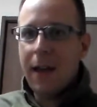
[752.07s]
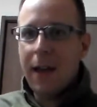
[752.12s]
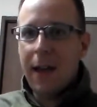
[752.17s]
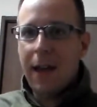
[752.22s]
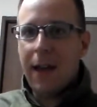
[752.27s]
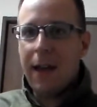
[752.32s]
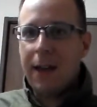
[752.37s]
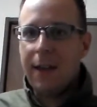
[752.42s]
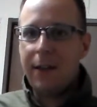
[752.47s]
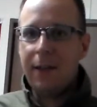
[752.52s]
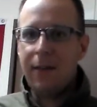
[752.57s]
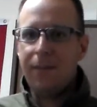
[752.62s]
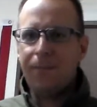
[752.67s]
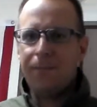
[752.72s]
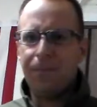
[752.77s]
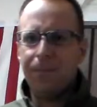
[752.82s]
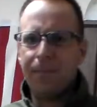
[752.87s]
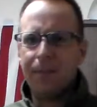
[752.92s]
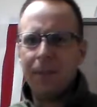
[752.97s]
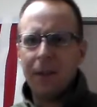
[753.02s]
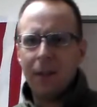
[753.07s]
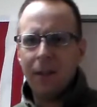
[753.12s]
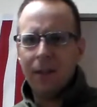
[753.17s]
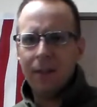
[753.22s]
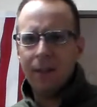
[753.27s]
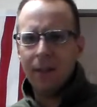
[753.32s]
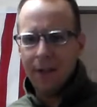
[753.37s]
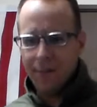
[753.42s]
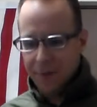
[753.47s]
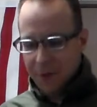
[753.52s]
And
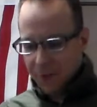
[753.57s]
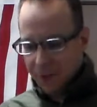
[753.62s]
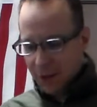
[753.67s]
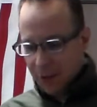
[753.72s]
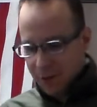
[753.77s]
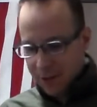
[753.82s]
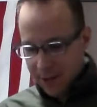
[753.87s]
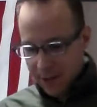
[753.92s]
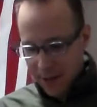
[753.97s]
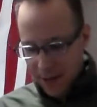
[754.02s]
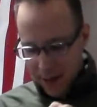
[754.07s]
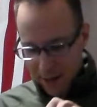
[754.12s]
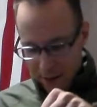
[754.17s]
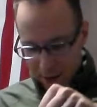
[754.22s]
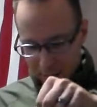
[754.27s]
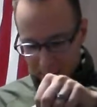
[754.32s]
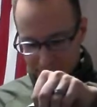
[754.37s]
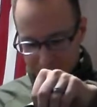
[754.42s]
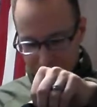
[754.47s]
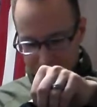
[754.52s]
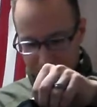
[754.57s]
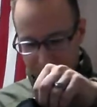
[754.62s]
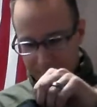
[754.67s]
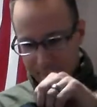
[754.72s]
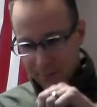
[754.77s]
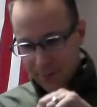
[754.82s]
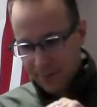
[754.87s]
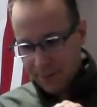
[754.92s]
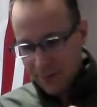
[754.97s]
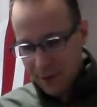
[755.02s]
if you so desire,
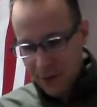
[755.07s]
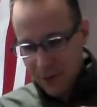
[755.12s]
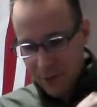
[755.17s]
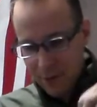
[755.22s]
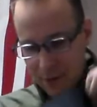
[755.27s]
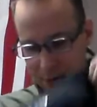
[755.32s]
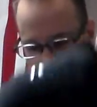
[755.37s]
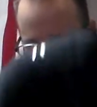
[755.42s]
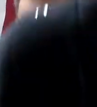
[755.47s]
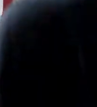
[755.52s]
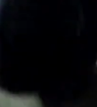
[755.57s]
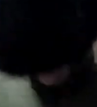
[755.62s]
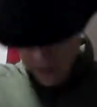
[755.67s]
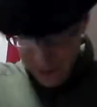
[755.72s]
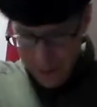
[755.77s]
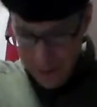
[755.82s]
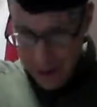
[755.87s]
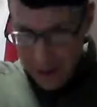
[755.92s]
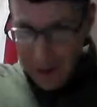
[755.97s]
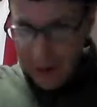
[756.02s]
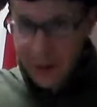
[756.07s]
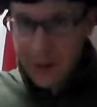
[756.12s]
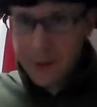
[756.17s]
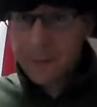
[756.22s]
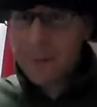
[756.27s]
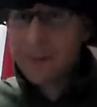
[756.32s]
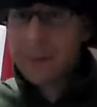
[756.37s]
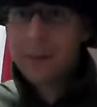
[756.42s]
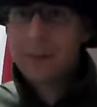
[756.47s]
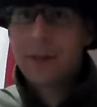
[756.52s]
you can wear the bag
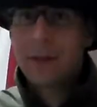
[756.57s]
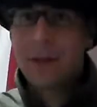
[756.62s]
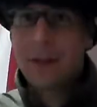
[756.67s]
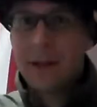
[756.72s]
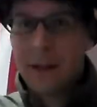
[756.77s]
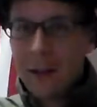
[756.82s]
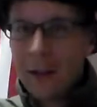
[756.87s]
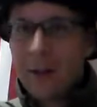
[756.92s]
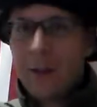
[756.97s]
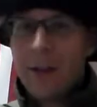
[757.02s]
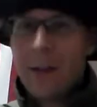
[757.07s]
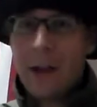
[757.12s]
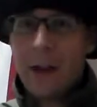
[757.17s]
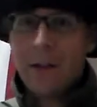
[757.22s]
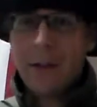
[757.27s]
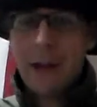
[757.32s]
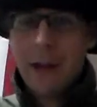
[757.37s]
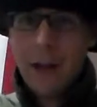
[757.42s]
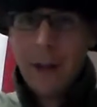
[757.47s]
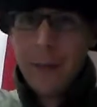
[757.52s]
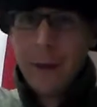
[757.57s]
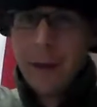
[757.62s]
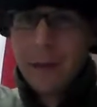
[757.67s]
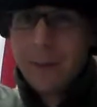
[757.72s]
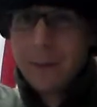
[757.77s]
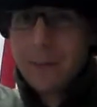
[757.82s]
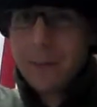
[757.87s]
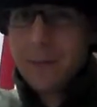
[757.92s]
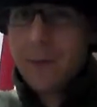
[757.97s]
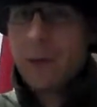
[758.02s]
without the
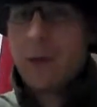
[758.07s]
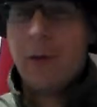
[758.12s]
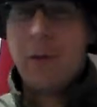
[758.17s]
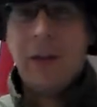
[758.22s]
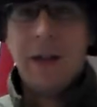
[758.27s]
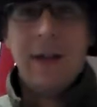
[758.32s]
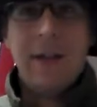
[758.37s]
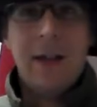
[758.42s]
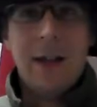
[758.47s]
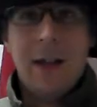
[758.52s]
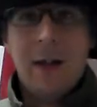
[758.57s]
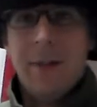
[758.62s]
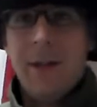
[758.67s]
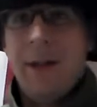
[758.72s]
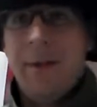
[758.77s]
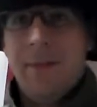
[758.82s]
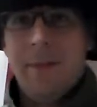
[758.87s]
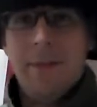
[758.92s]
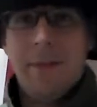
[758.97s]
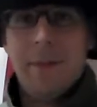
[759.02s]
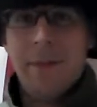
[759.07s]
helmet, or with the helmet.